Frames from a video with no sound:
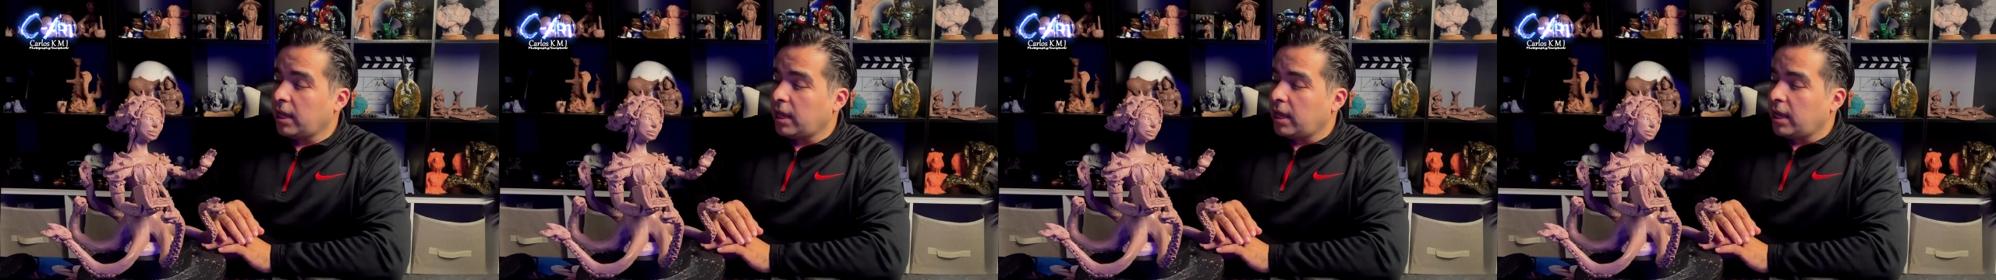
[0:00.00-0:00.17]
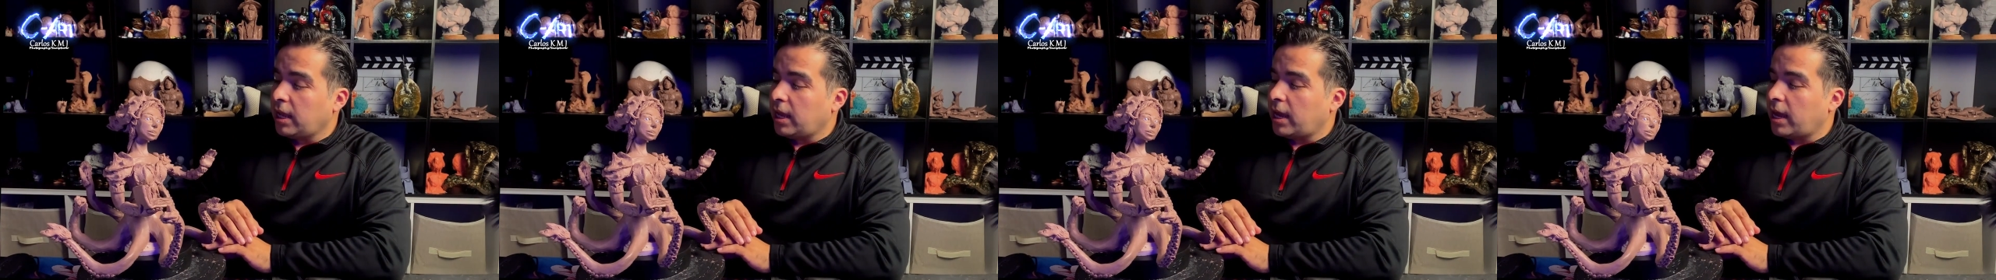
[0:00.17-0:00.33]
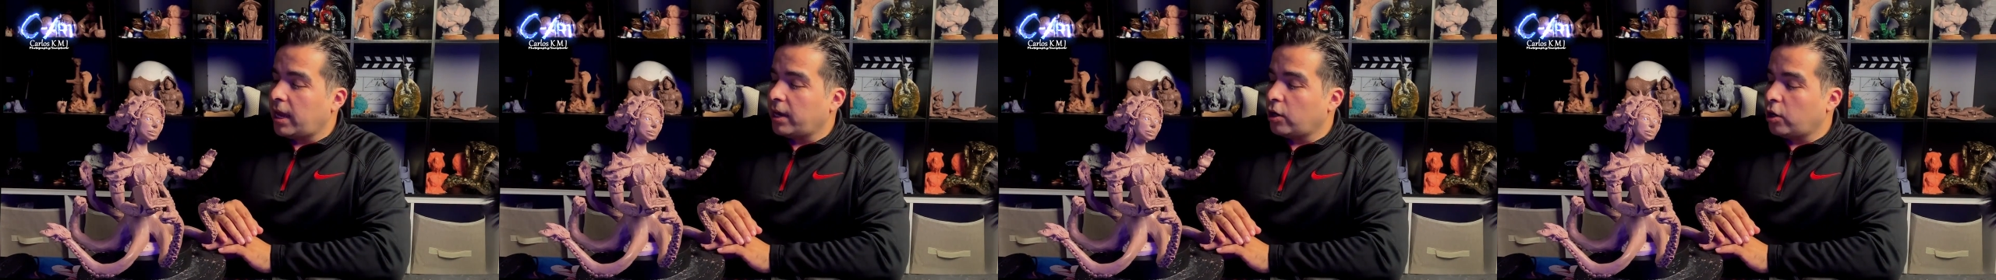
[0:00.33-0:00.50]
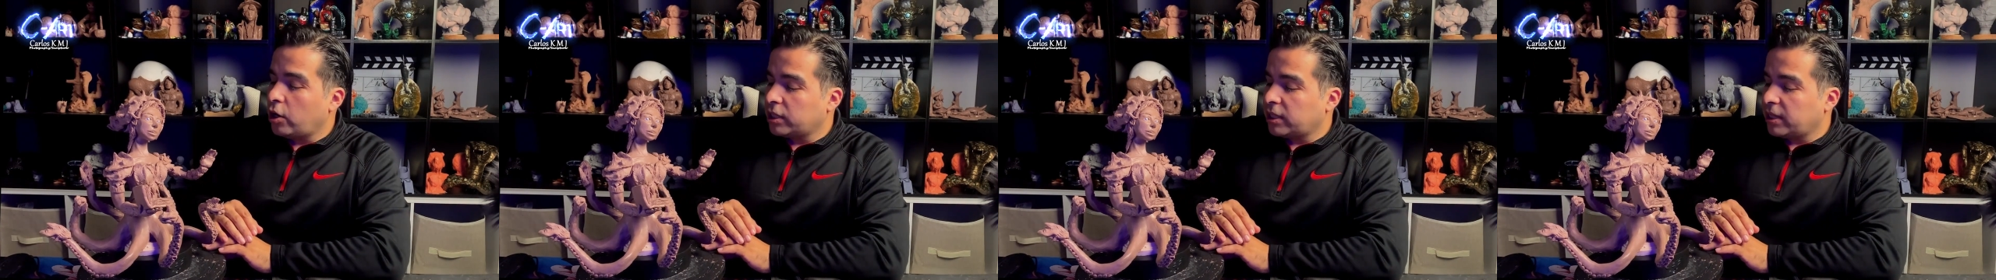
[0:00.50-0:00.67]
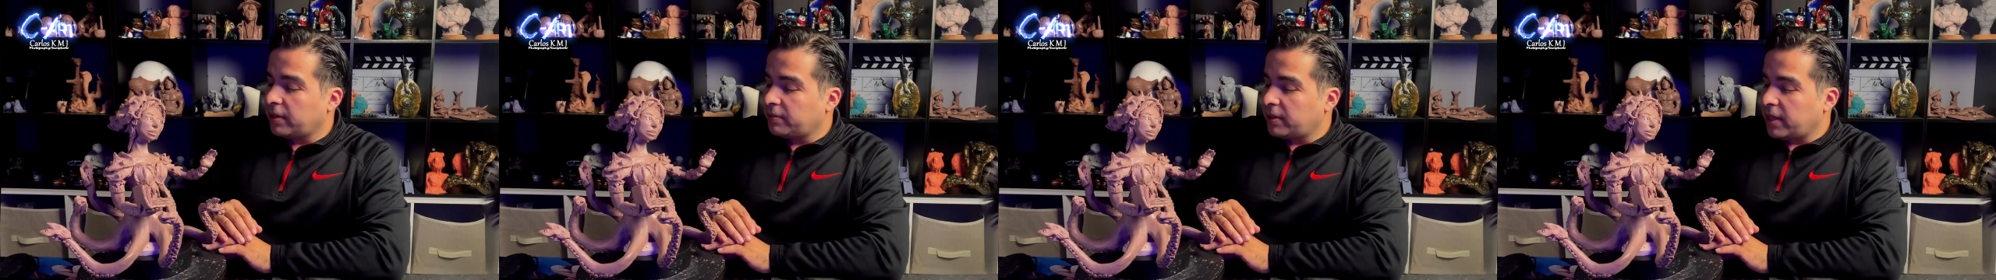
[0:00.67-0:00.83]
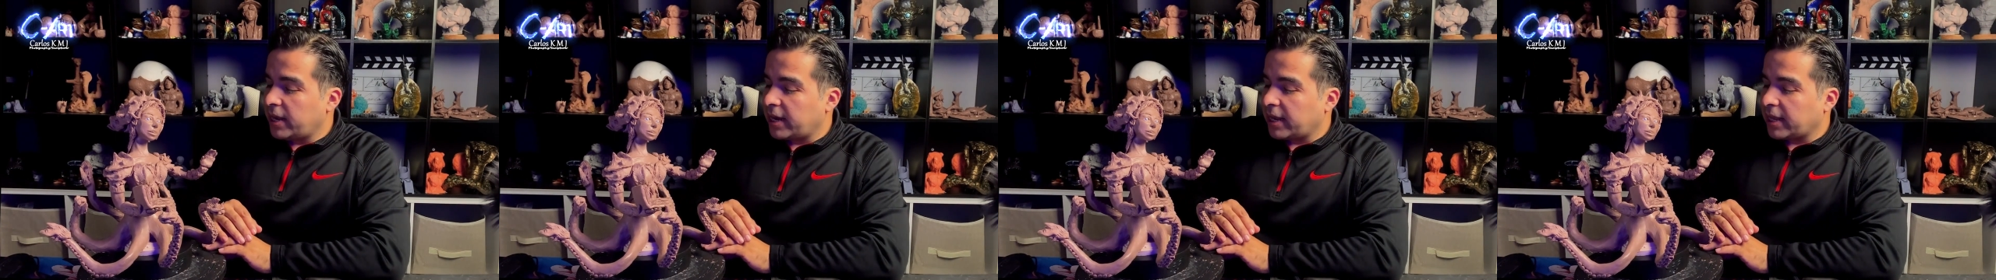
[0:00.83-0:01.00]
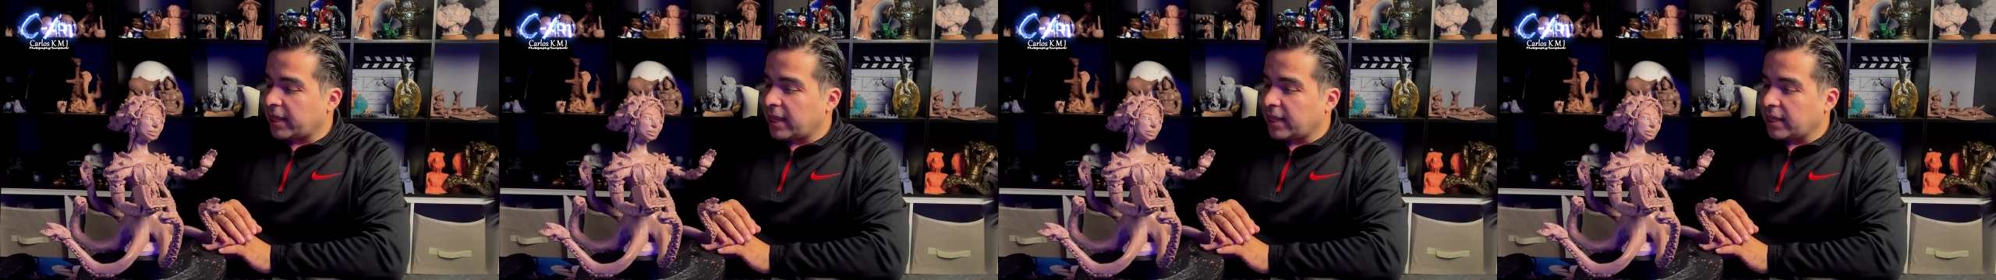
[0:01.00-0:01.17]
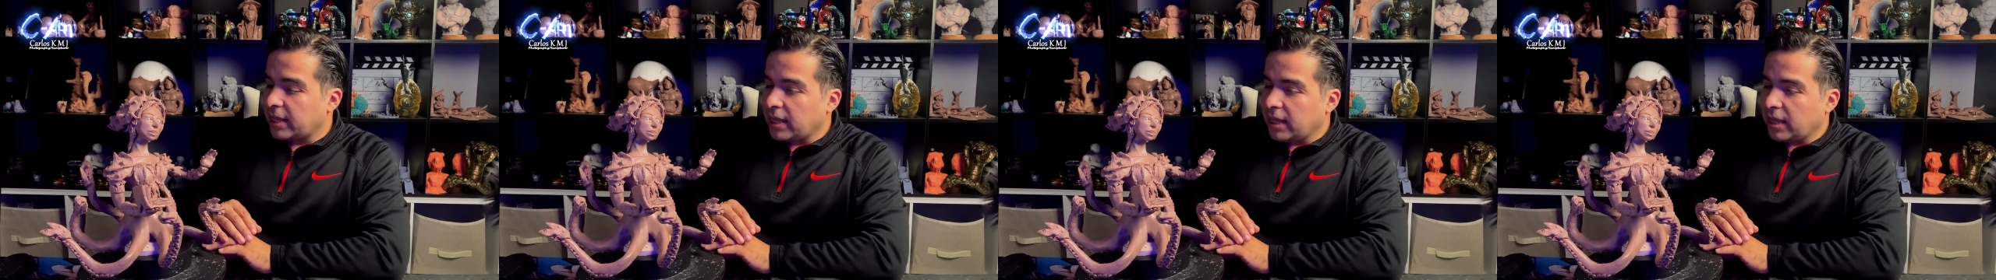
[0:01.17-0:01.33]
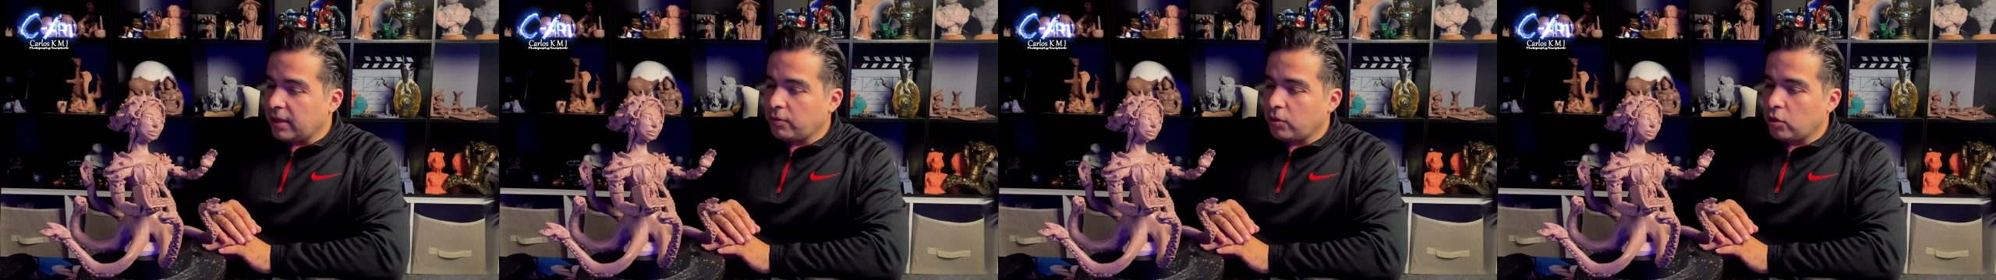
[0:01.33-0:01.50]
Another tip that I can
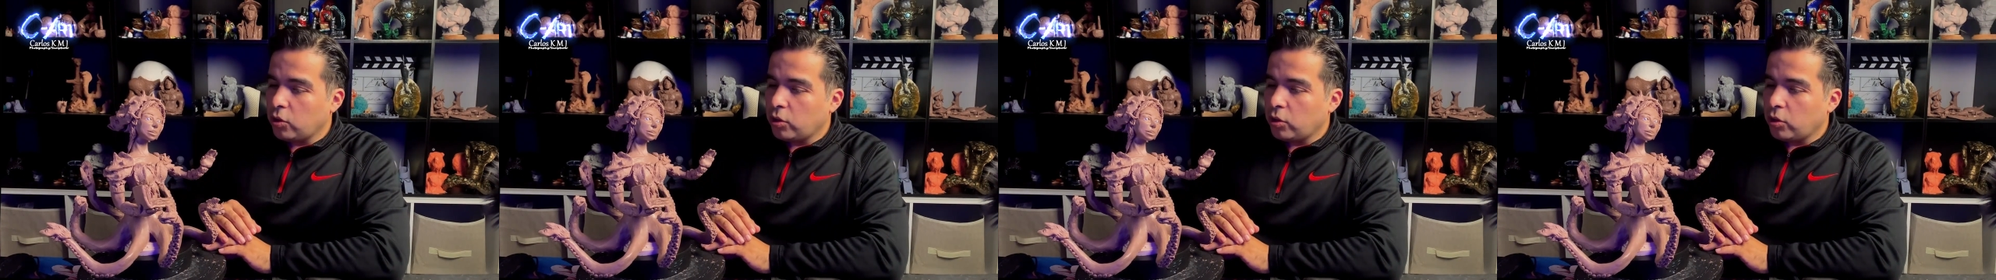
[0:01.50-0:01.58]
give you